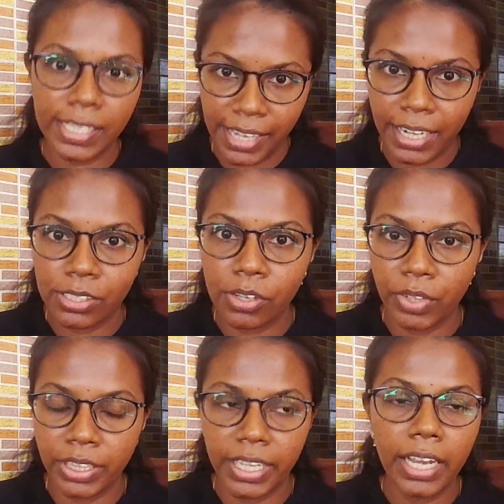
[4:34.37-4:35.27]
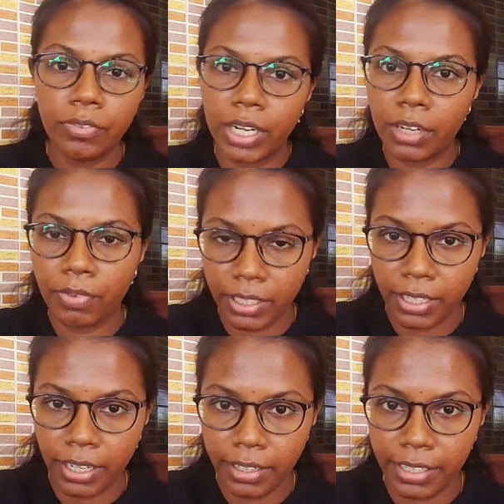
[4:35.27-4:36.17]
the status of India in front of
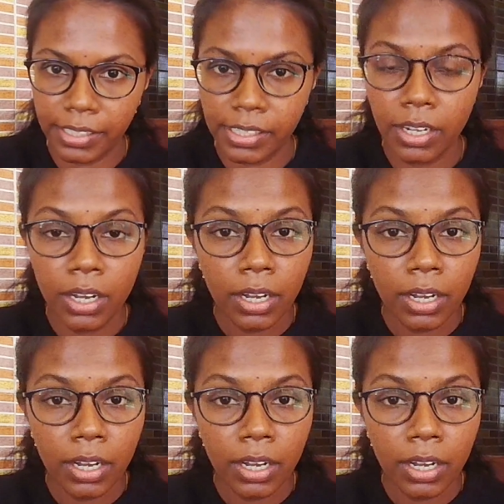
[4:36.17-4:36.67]
other countries.